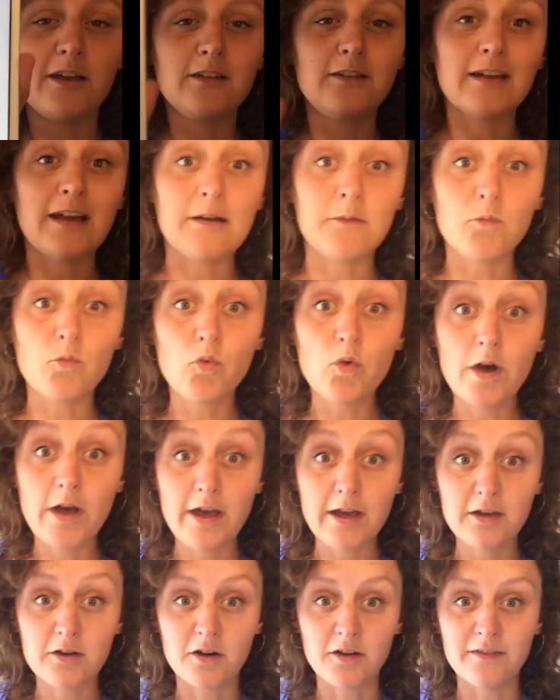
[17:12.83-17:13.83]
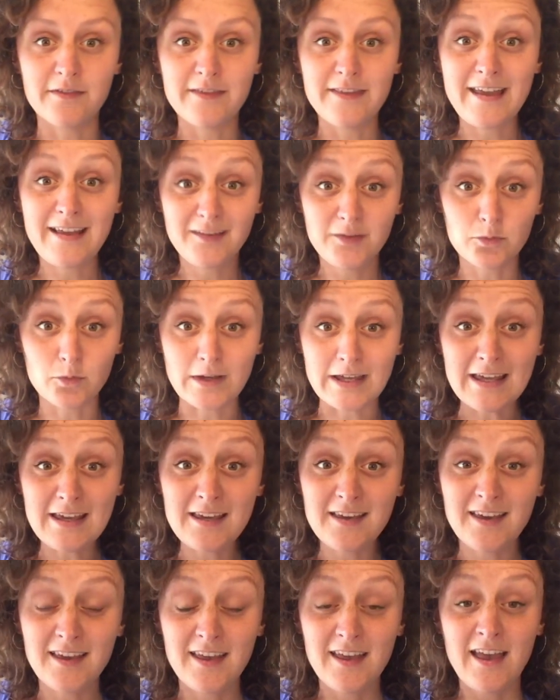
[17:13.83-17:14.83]
and work on this
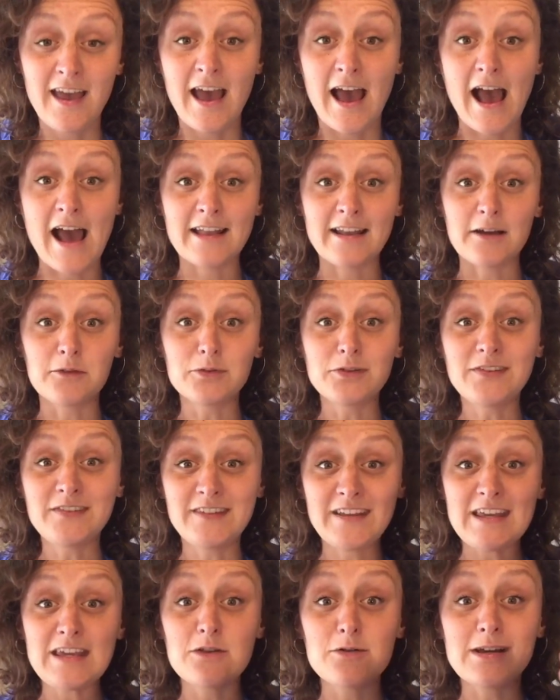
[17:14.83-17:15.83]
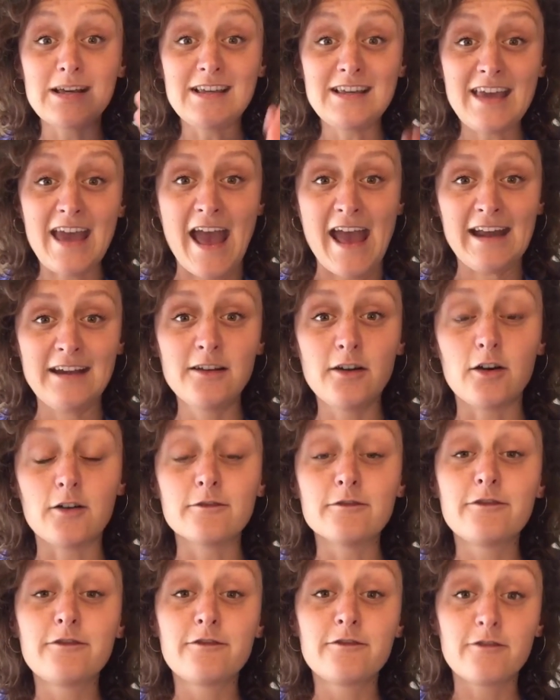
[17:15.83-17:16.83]
week. And I will see you again on
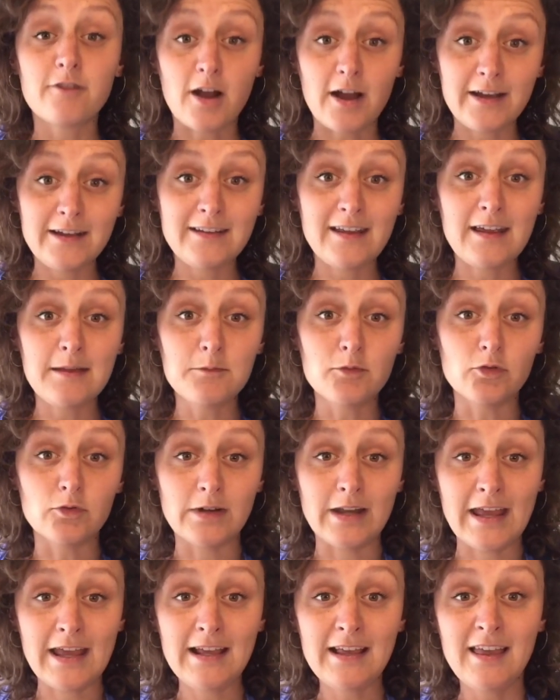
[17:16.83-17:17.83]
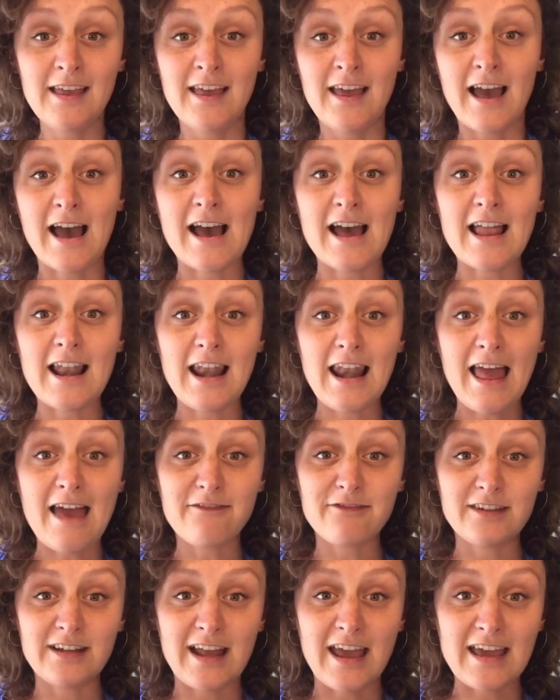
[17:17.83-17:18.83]
Friday morning at
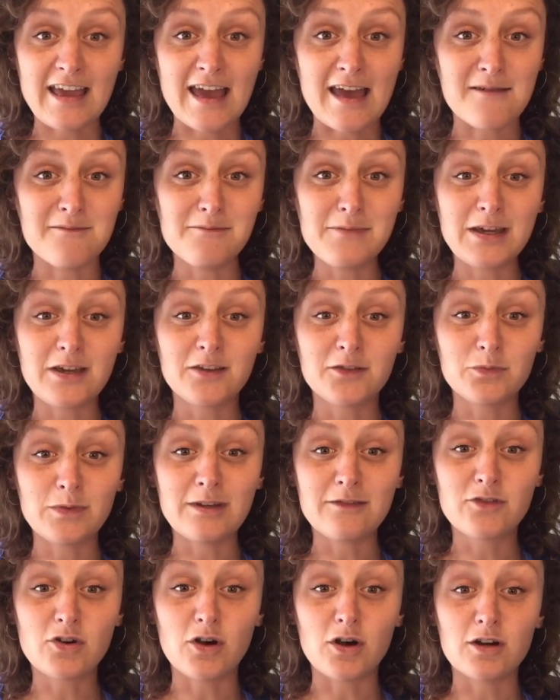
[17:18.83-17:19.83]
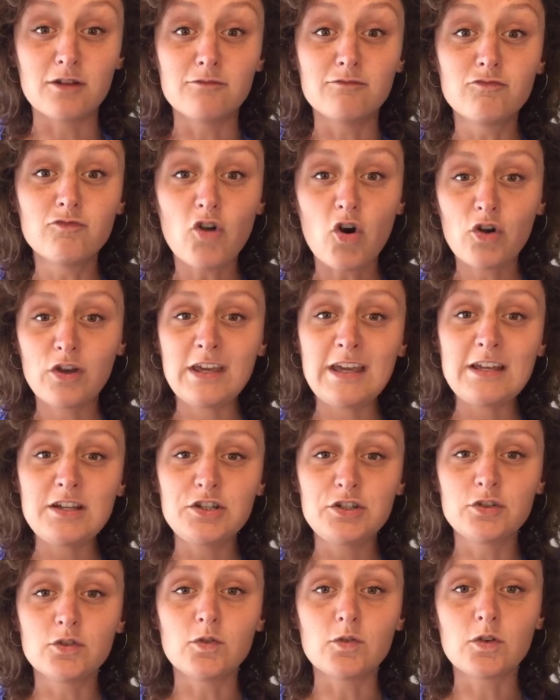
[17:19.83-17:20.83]
11 a.m. because we have got a Rocky
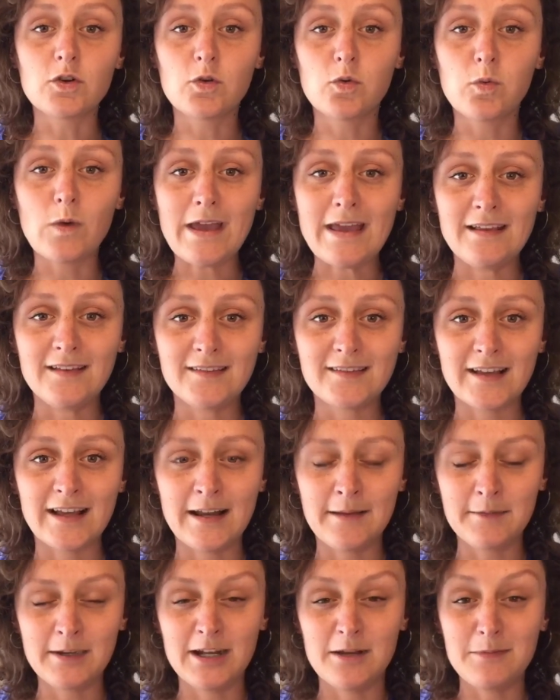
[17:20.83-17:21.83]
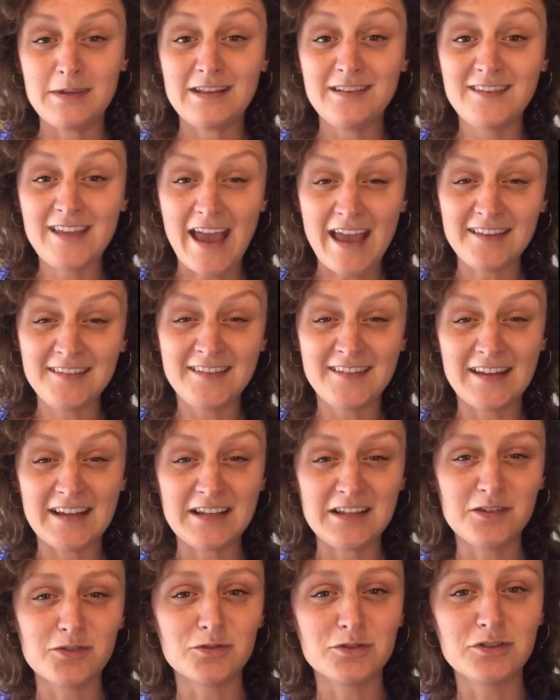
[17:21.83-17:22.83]
Shore quiz and I'm going to be
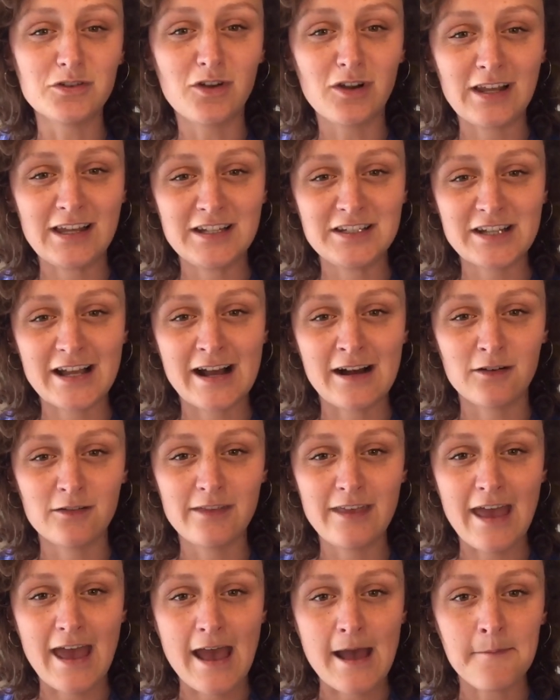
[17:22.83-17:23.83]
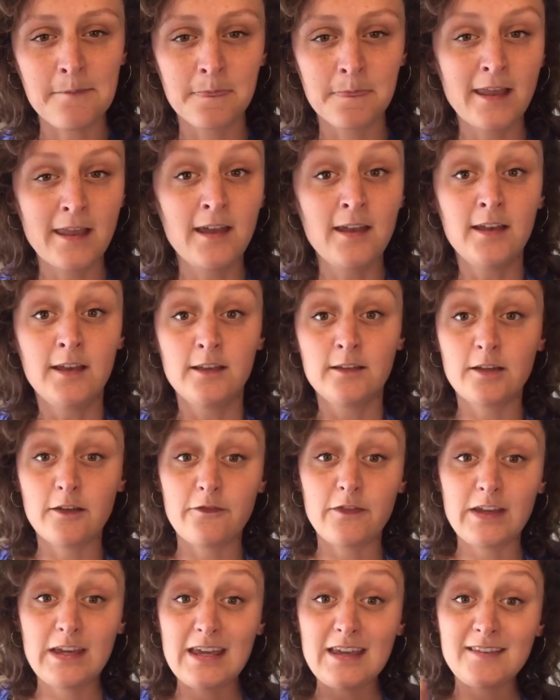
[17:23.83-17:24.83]
testing your knowledge out there. So
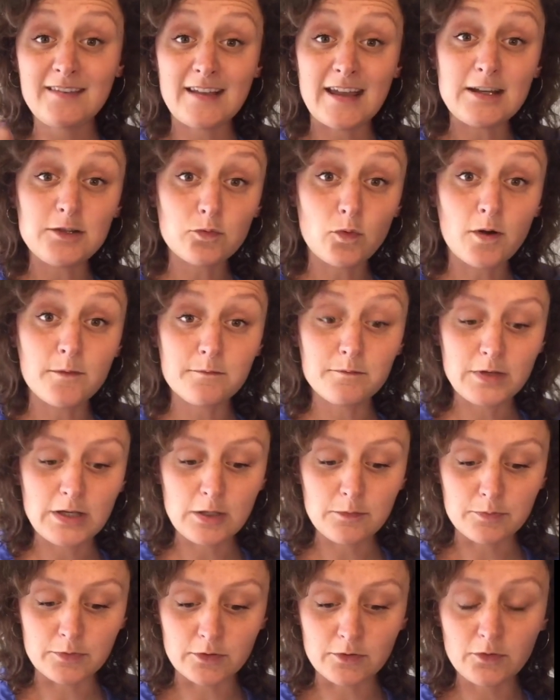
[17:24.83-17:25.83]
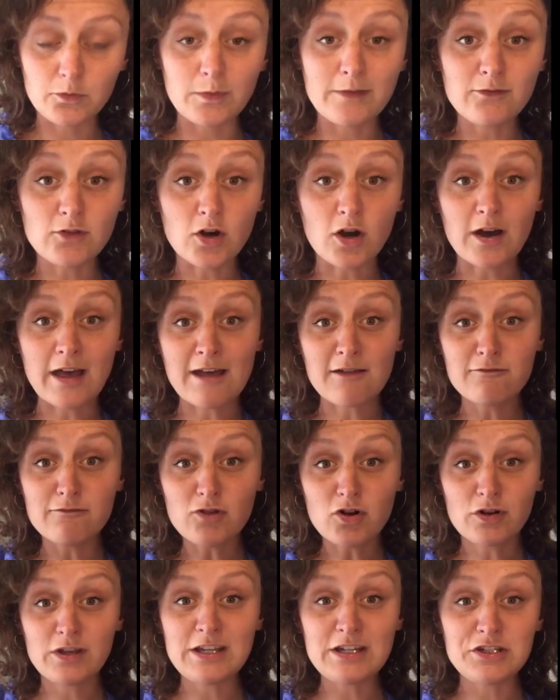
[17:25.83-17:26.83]
for Key Stage 1 pupils, we've got a
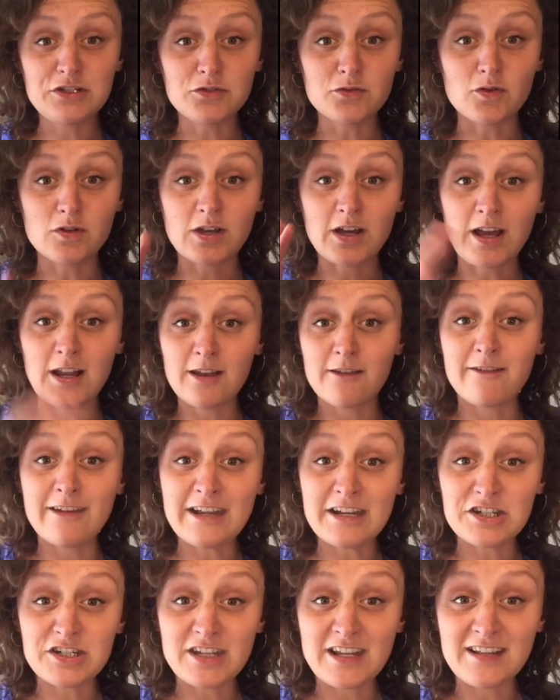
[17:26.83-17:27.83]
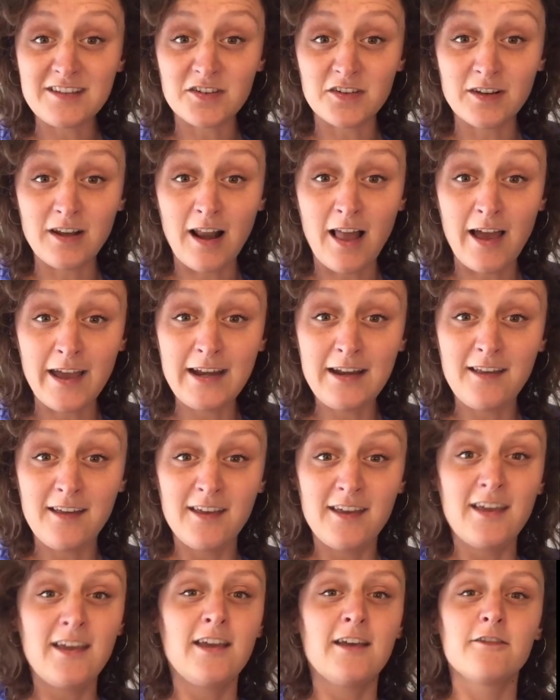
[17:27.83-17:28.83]
Rocky Shore colouring sheet online.
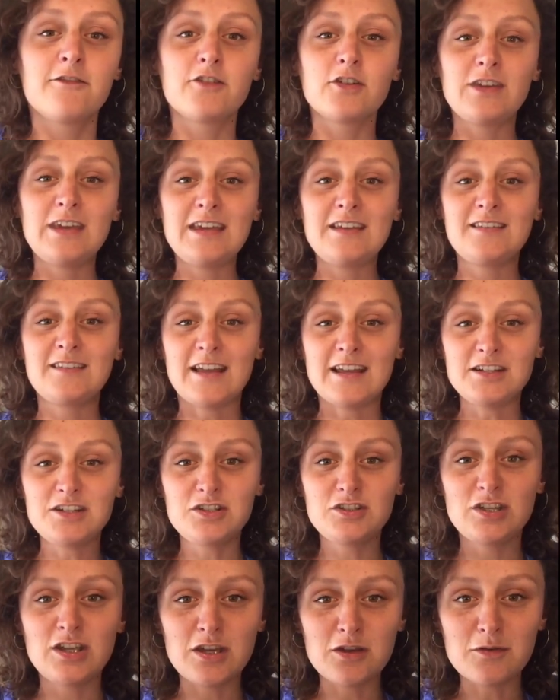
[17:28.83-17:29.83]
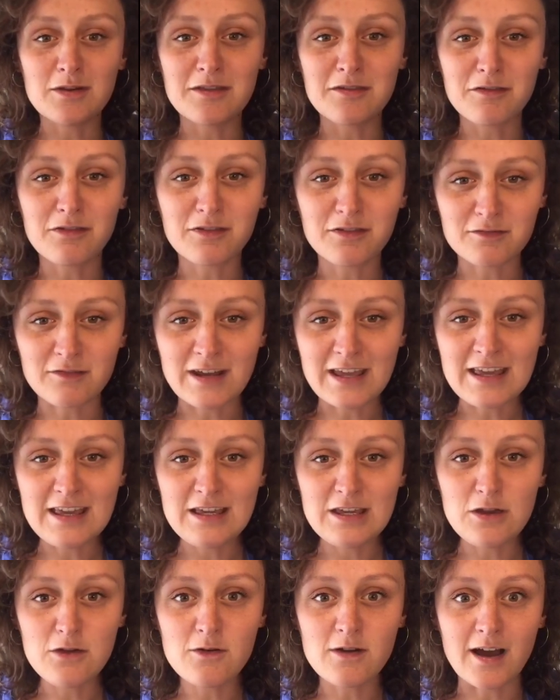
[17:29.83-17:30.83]
For Key Stage 2 and 3,
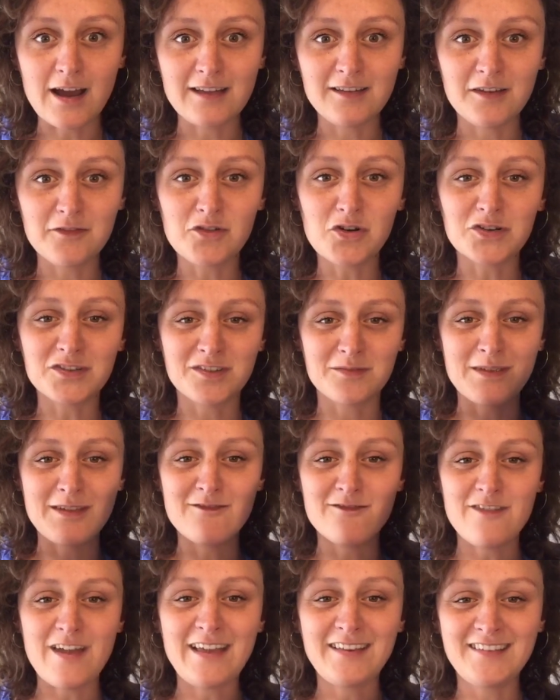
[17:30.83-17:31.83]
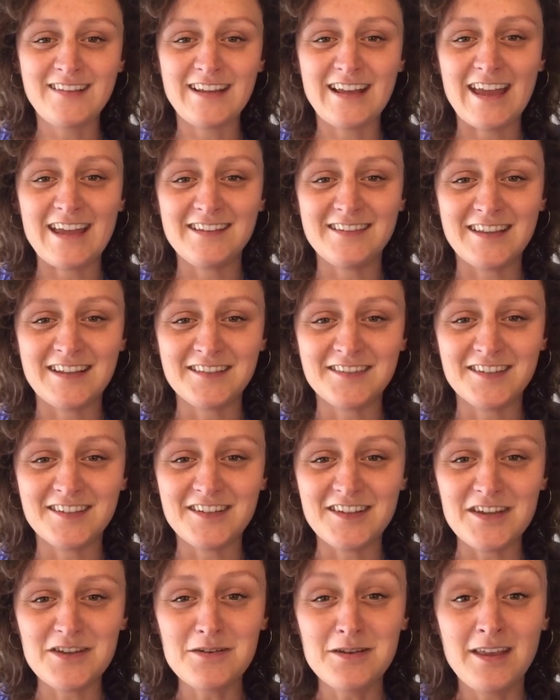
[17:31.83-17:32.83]
you guys have got some investigating to
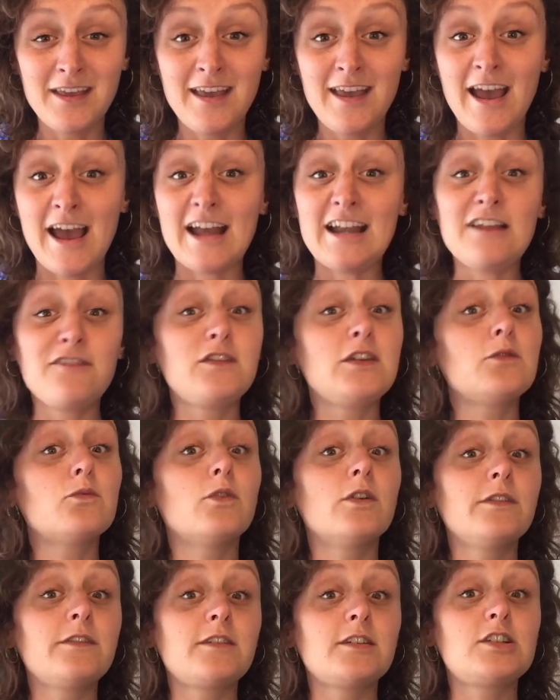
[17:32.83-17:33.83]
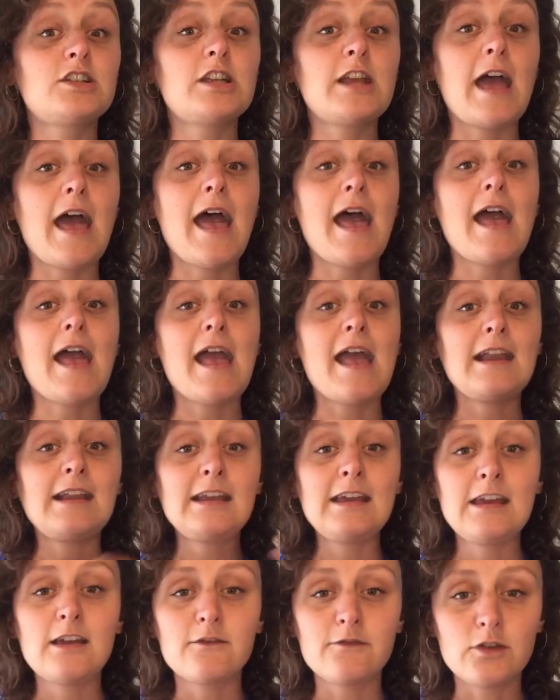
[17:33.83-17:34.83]
do. And if you want to share
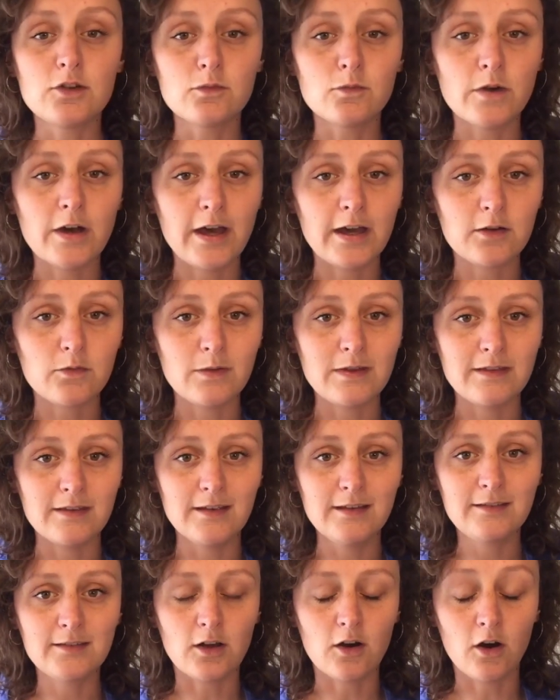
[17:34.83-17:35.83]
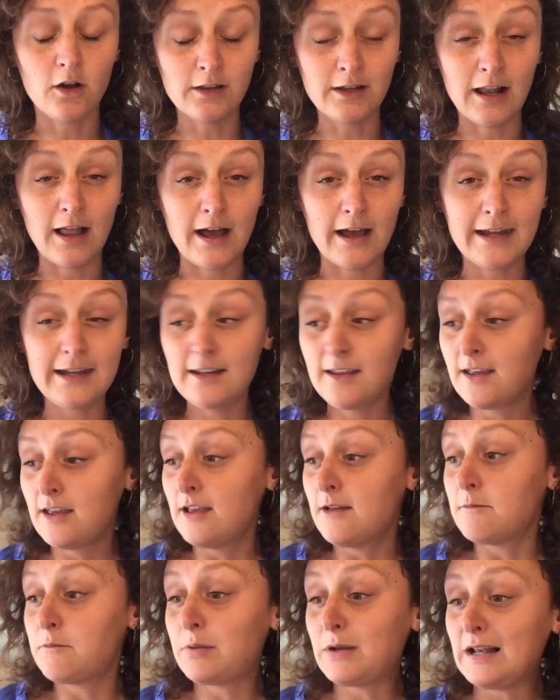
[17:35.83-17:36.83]
any of your work with us online,
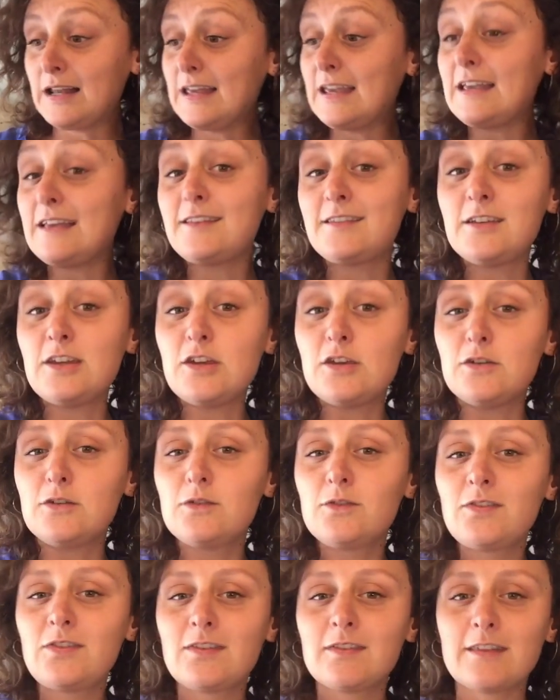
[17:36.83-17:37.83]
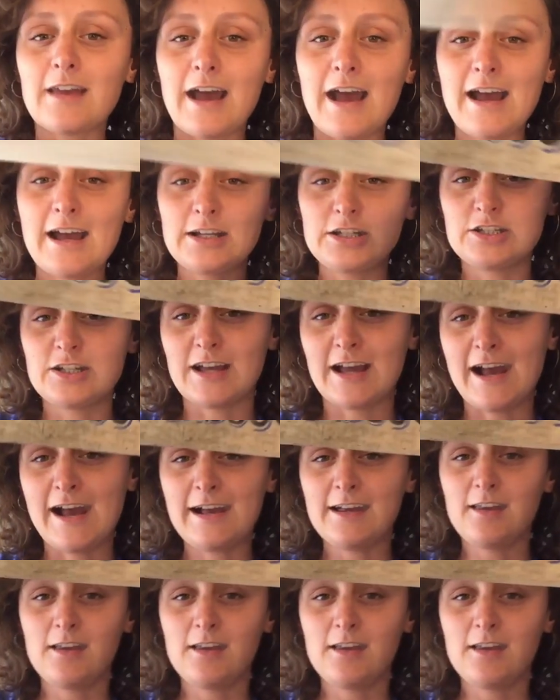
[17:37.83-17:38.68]
please use the hashtag